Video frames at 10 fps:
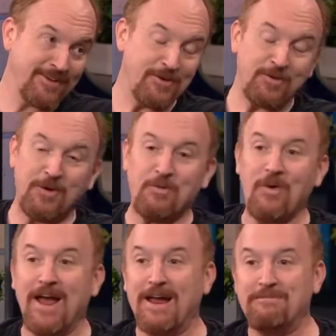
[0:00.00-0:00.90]
You were a
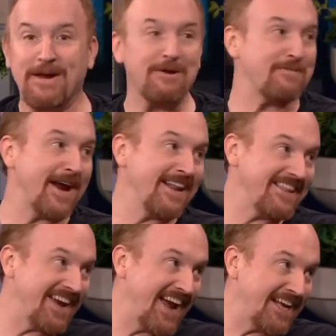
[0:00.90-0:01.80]
way bigger pain in
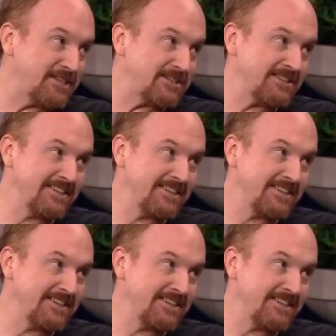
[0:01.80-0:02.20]
the ass.